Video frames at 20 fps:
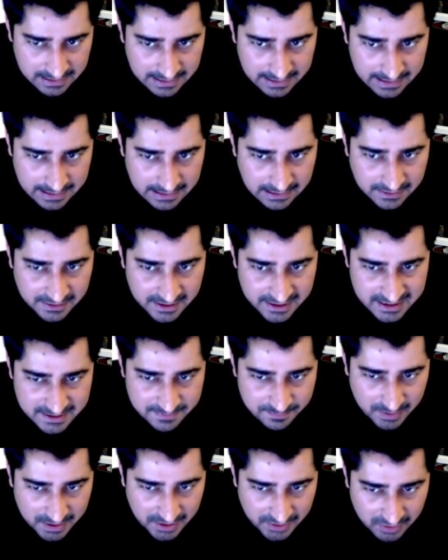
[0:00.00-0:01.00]
in this
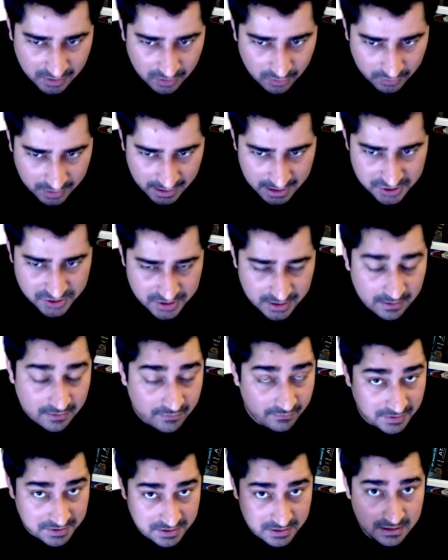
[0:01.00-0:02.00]
particular location,
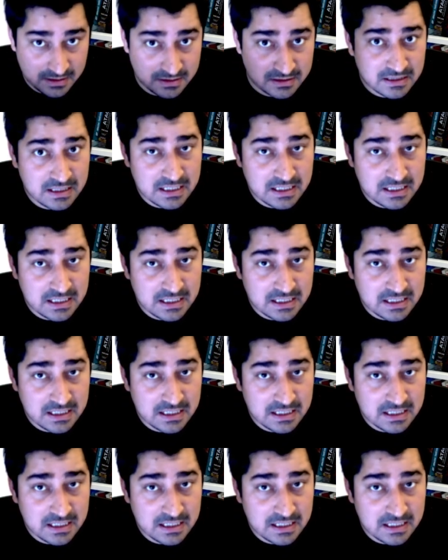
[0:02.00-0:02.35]
which is